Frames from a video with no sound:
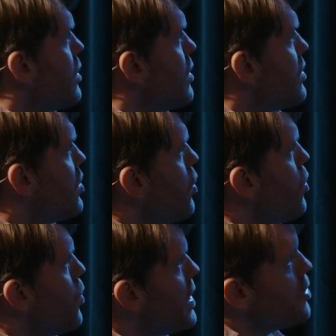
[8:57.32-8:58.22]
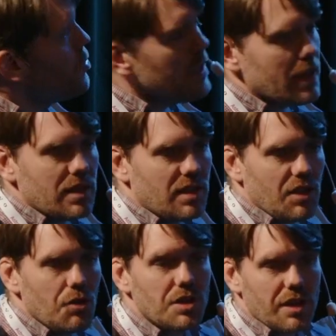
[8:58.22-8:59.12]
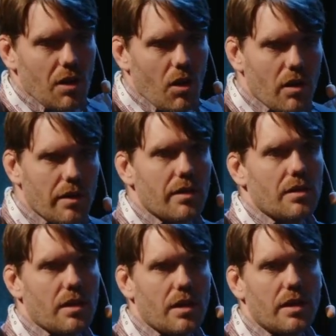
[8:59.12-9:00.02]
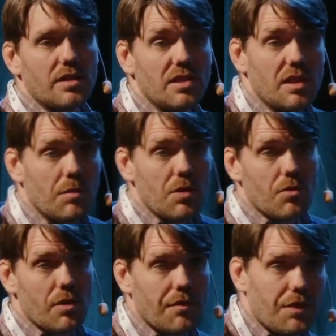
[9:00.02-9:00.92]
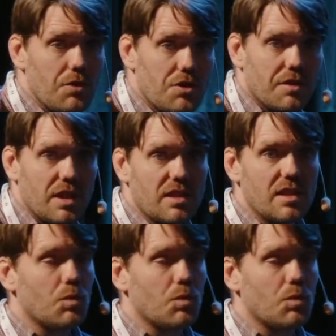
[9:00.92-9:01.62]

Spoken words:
So when doing this using our system, the Recorded Future, this is